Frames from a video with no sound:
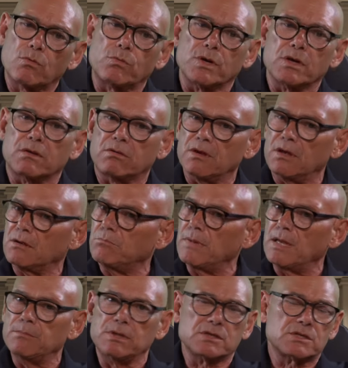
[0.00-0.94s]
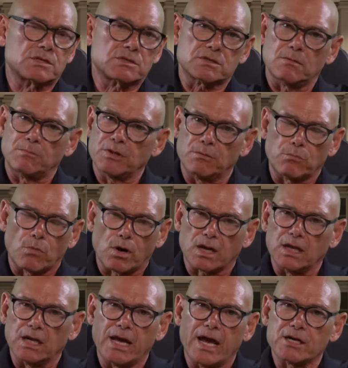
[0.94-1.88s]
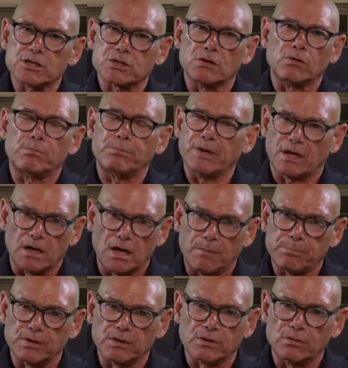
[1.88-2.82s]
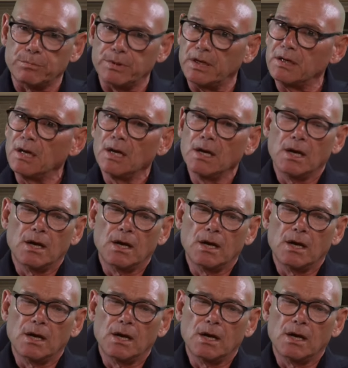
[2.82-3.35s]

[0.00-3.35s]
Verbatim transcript: we think maybe some of the market action will pick up a little bit.